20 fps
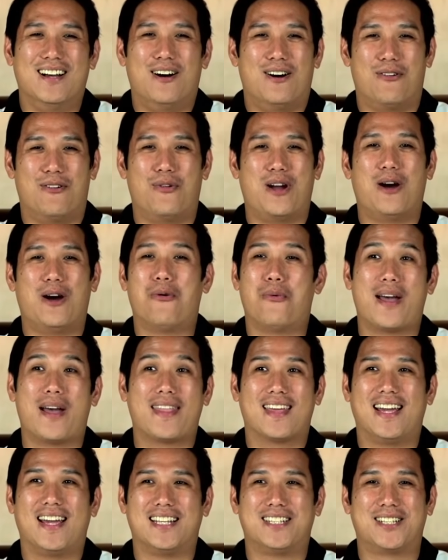Well,
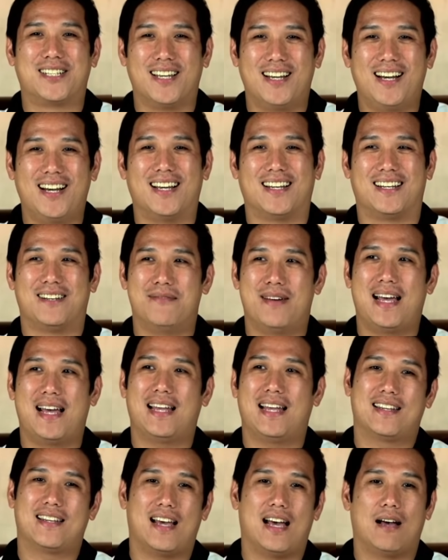weather is good,
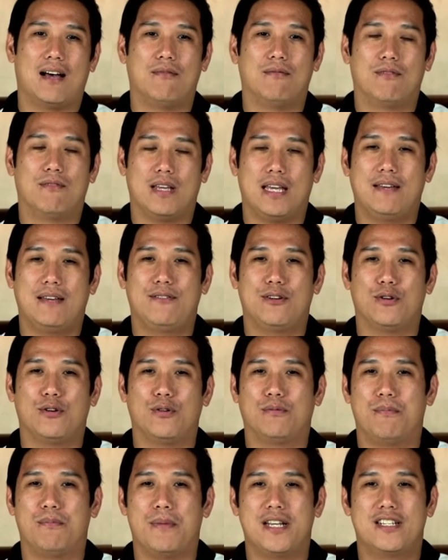but if
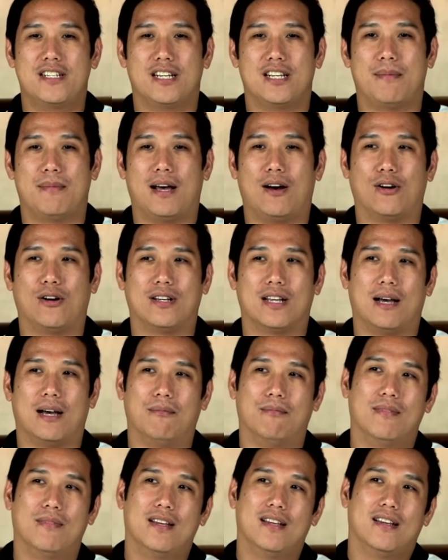you mention about
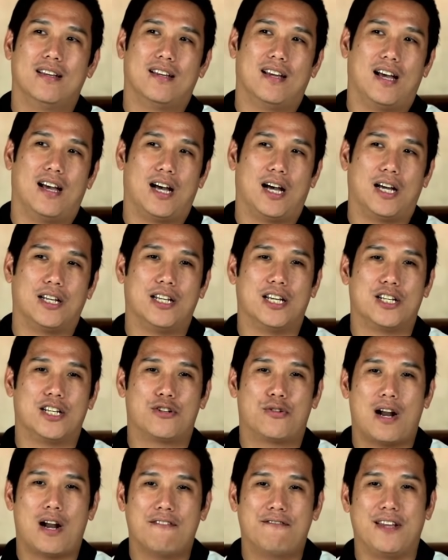the
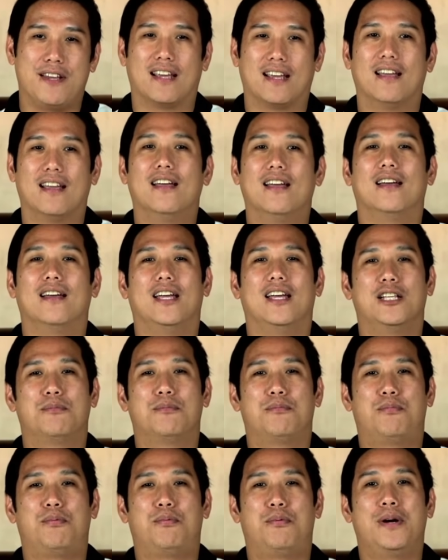traffic, it's
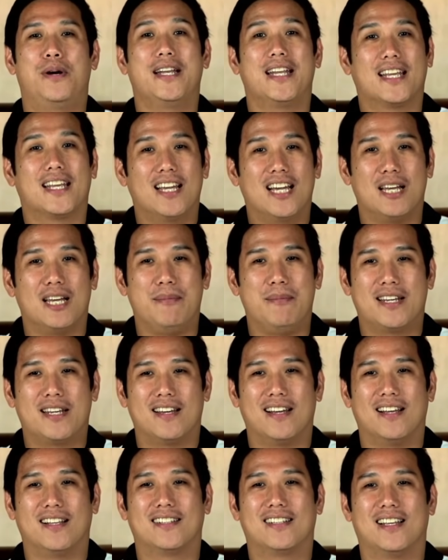pretty good
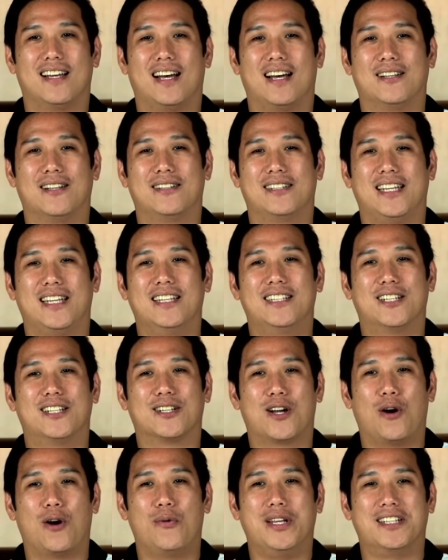because since the
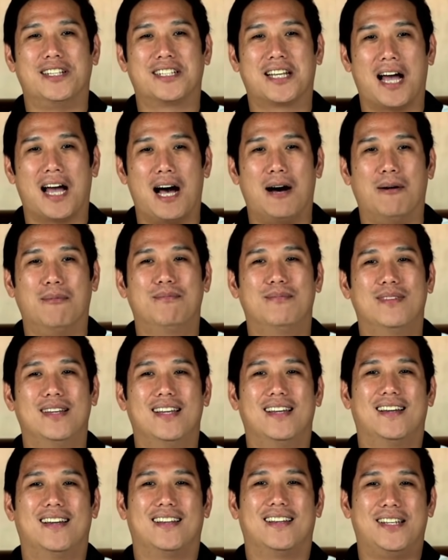COVID has come,
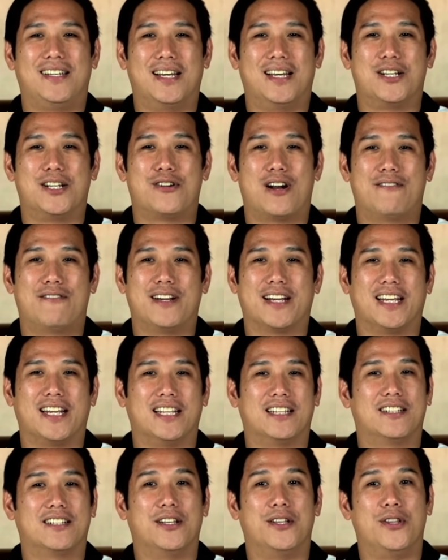the traffic
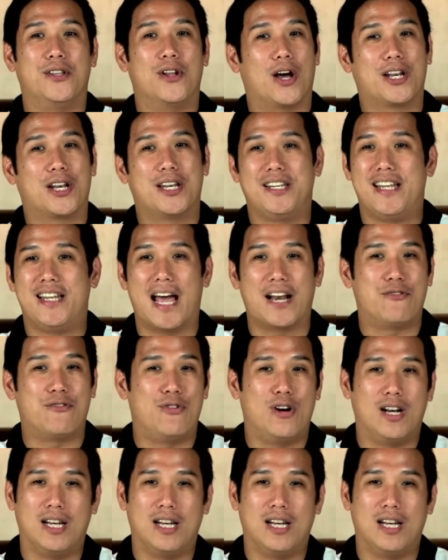is not that really